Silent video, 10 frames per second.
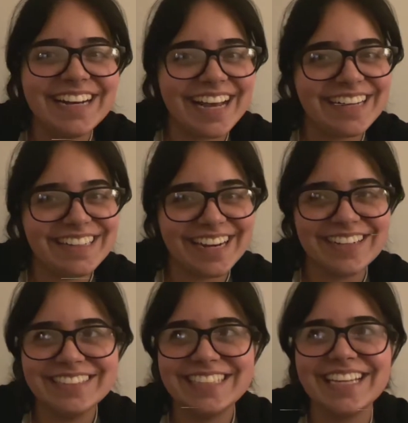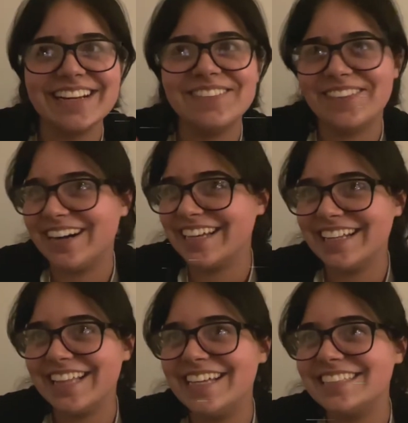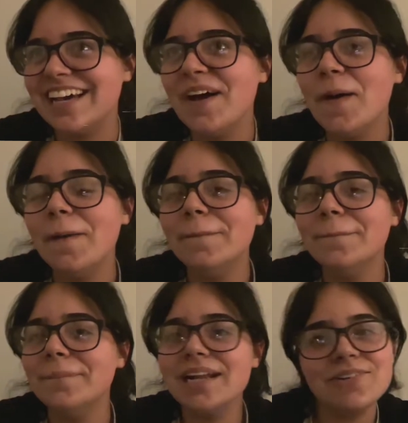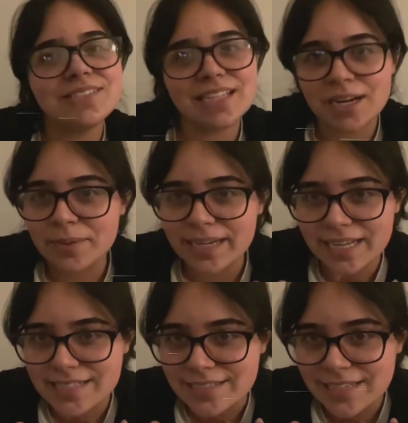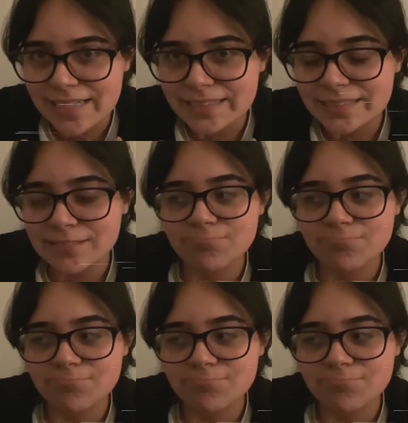out that I was taking a walking class. But I was not about to exercise.